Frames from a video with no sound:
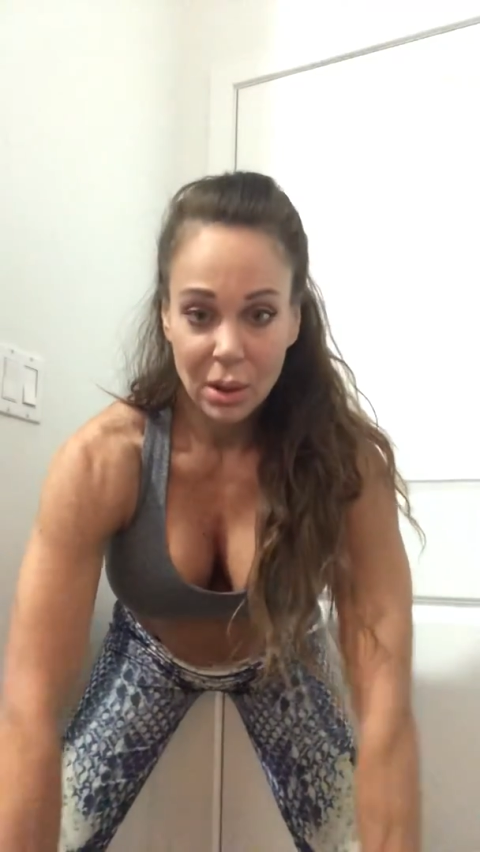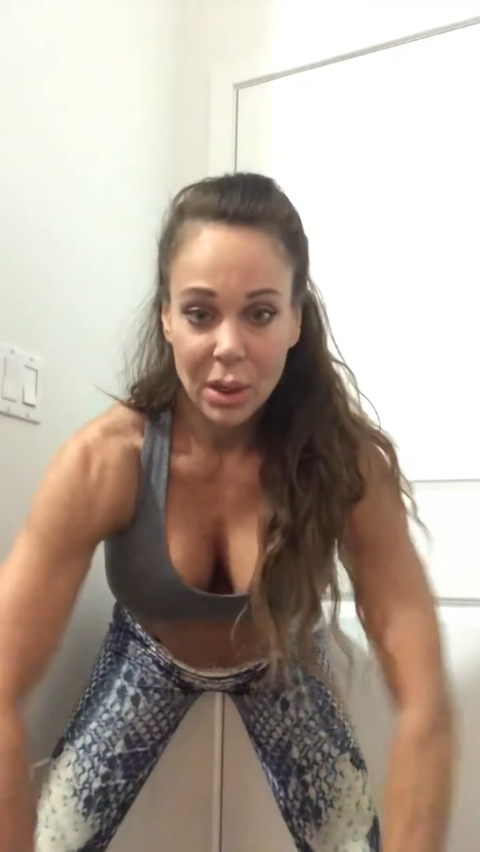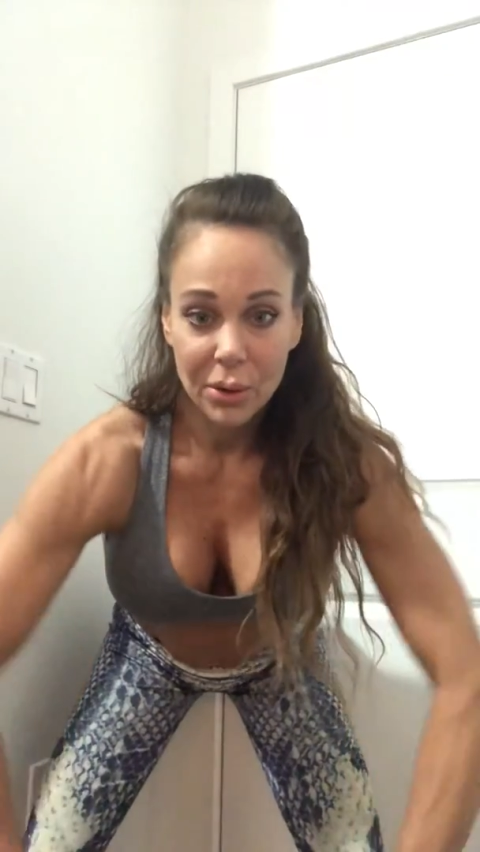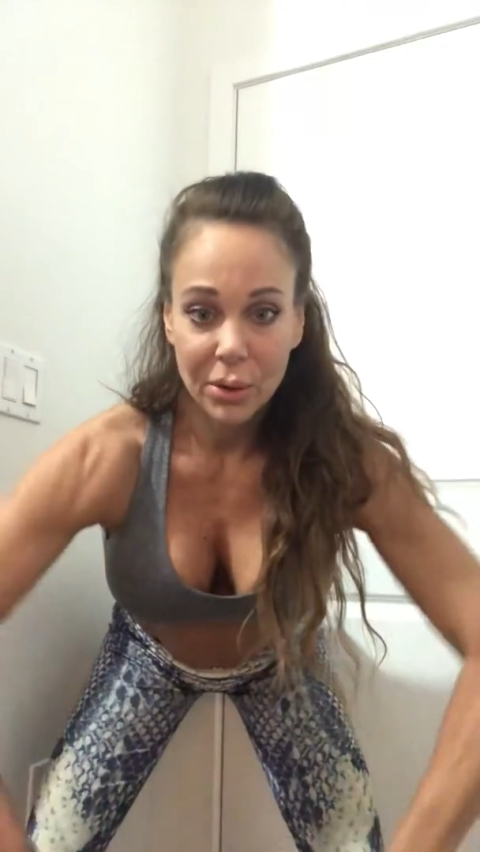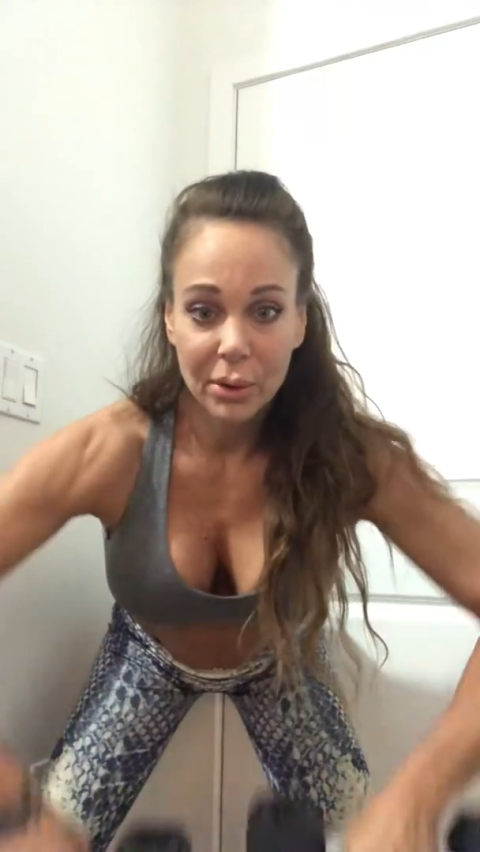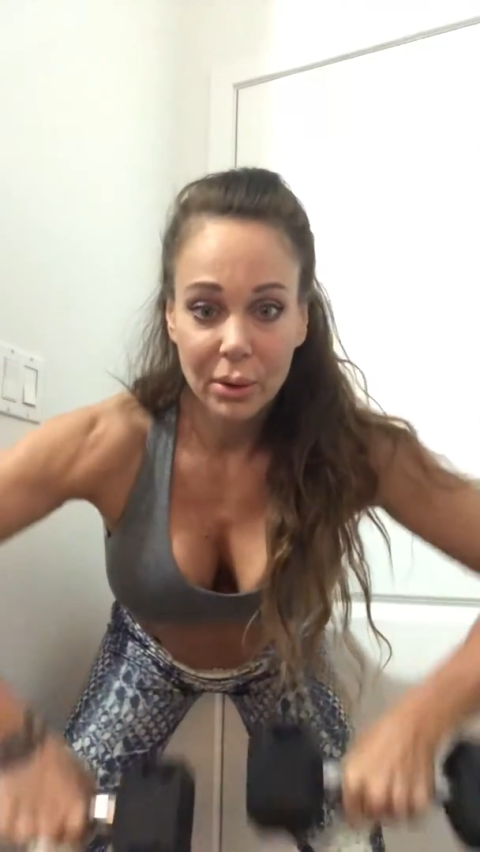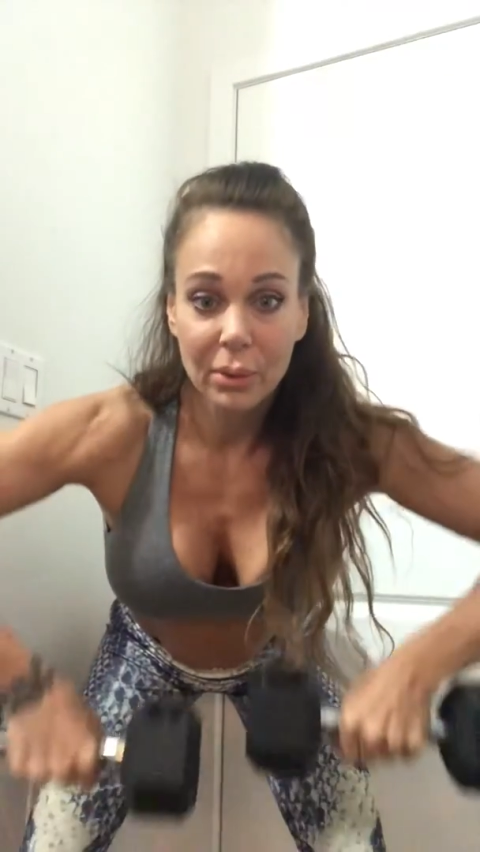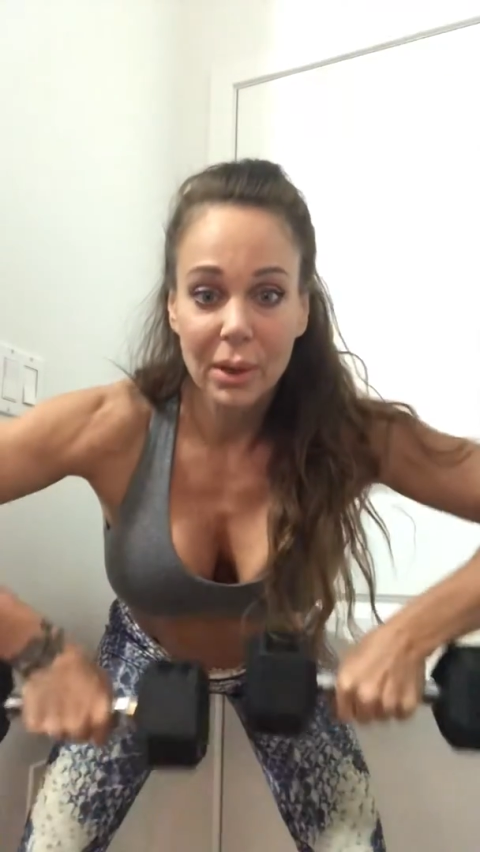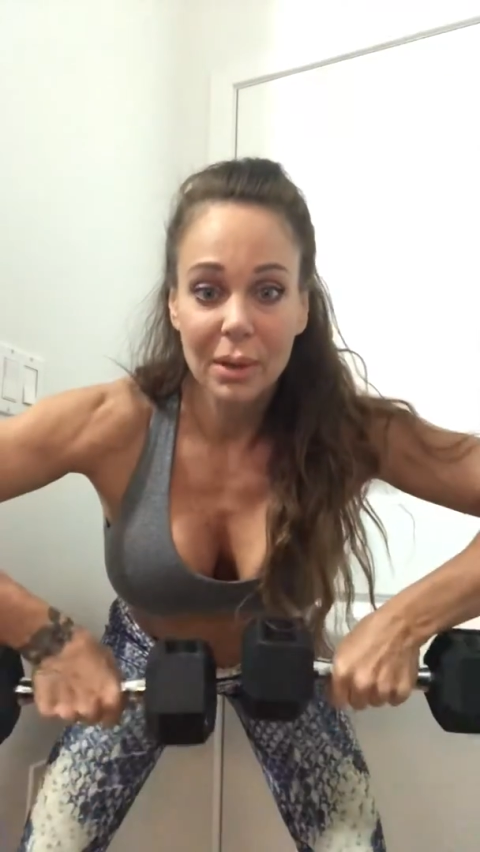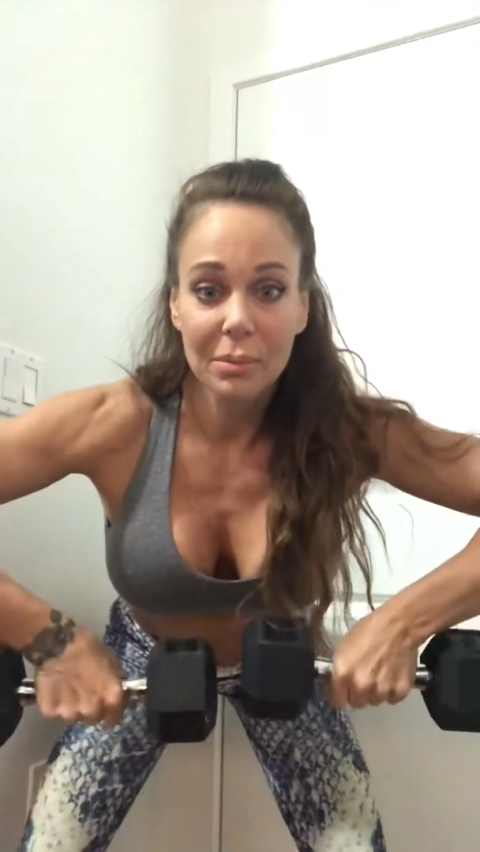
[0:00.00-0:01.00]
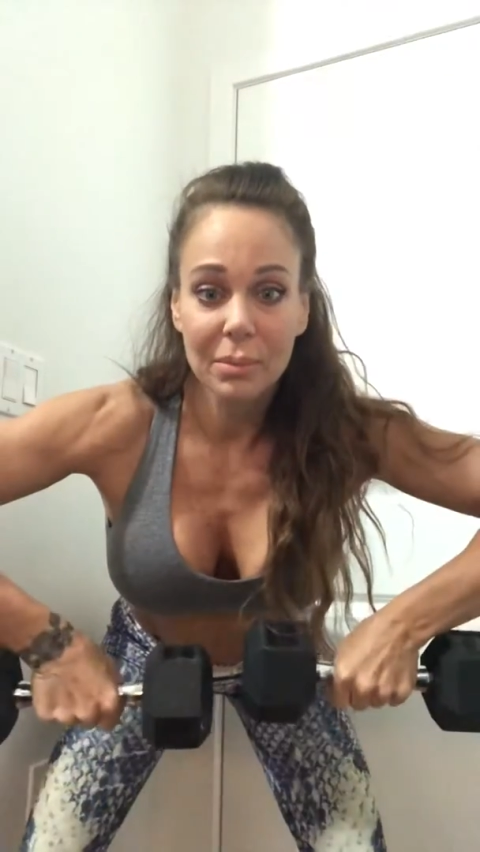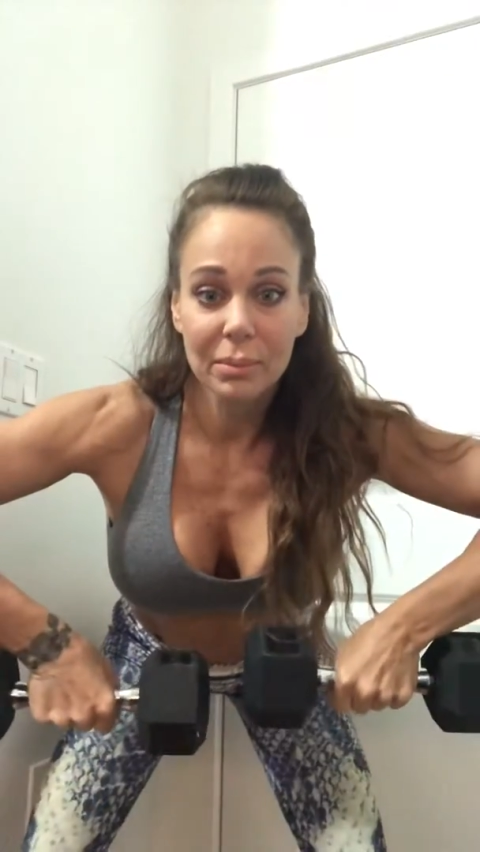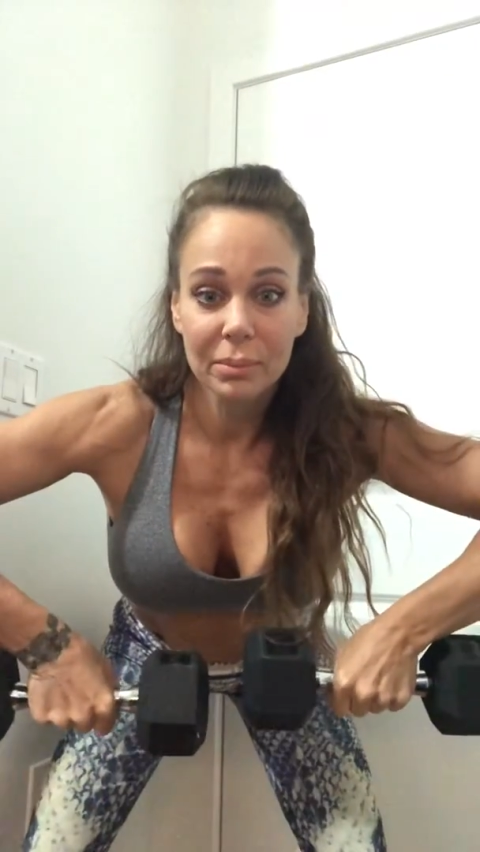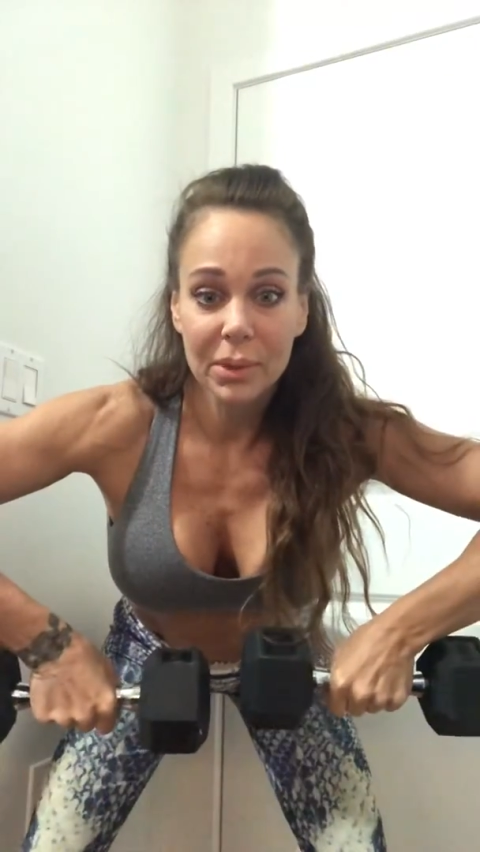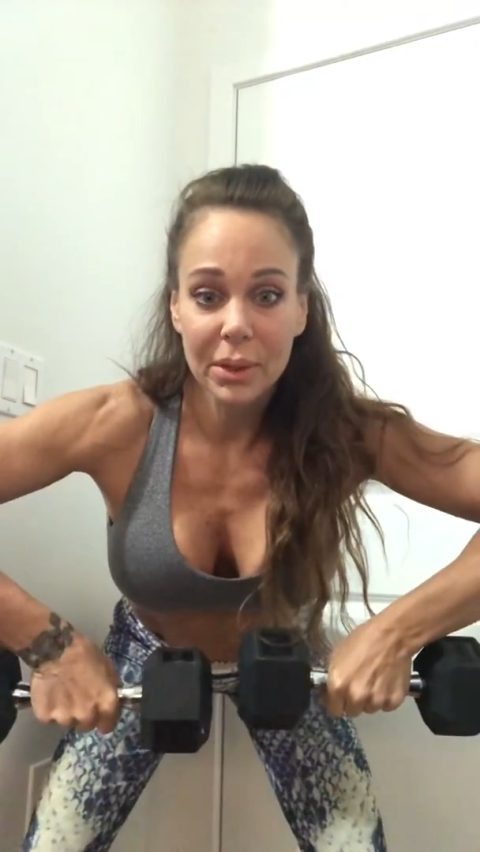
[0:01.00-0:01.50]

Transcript: and you're gonna go up to